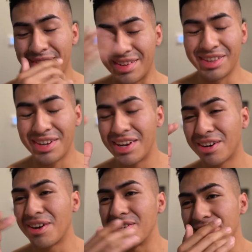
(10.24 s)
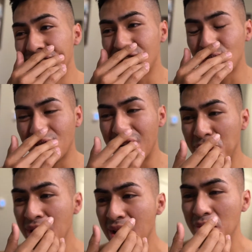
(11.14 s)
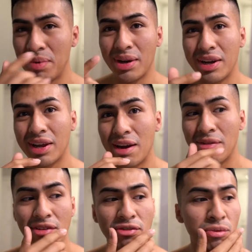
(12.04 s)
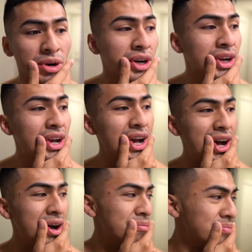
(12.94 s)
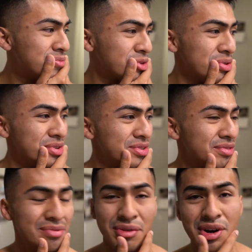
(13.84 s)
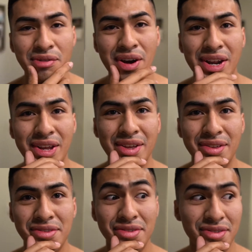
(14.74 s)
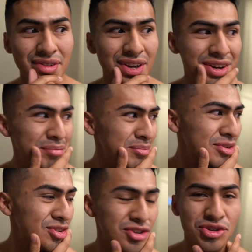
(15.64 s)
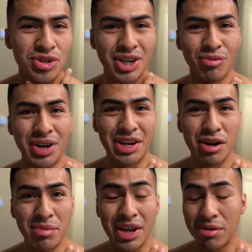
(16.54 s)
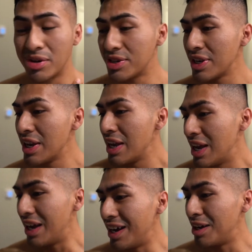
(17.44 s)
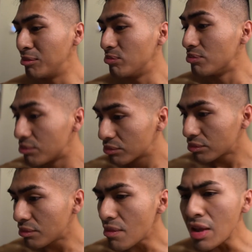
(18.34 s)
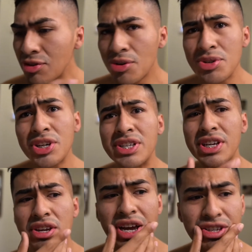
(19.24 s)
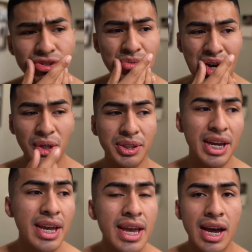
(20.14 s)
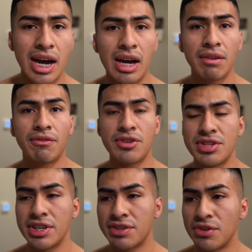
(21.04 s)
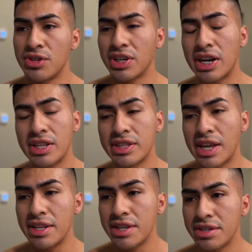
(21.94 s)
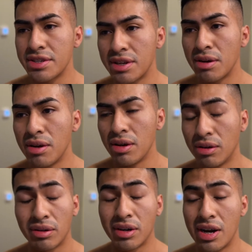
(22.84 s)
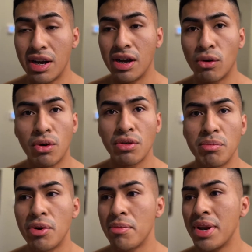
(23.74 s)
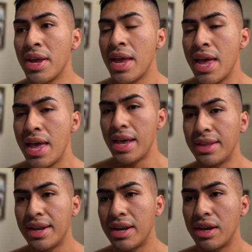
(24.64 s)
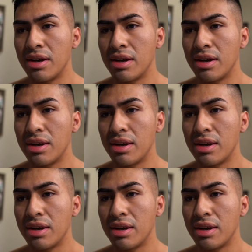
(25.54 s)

It's look kind of crusty, just woke up, but gotta get ready for work. Tori's already ready. She's usually waiting on me anyways. So I'm just gonna take you guys through my whole day. First things first, I got a dentist or ortho appointment, and then